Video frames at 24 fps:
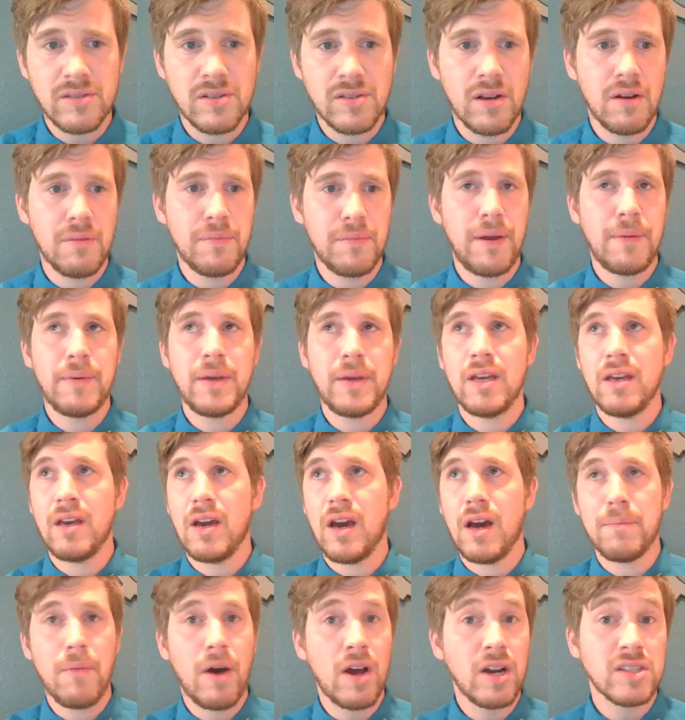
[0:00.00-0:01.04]
So maybe
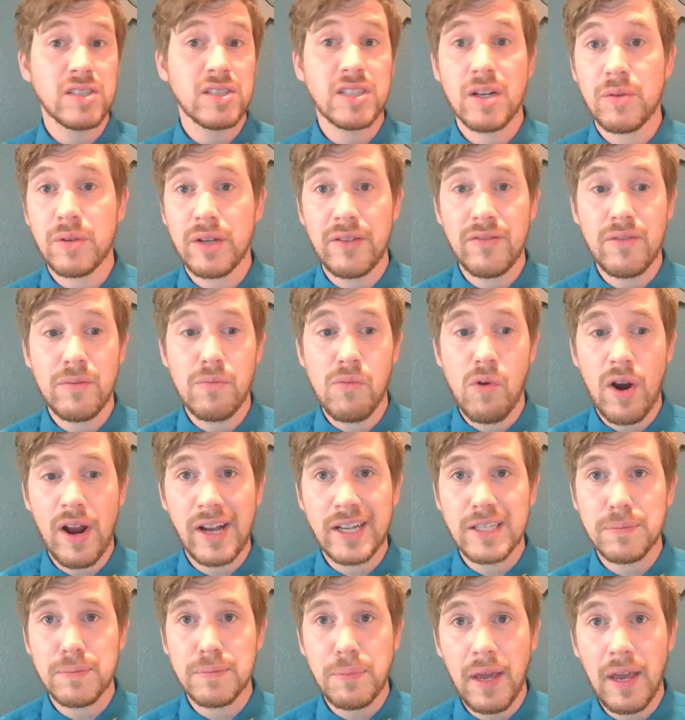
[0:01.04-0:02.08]
a monastery would give you more
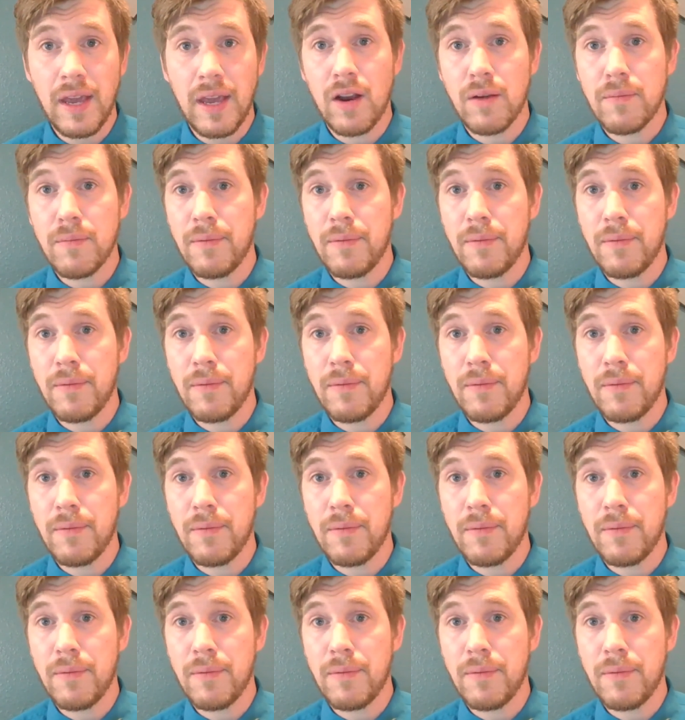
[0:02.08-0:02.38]
XP,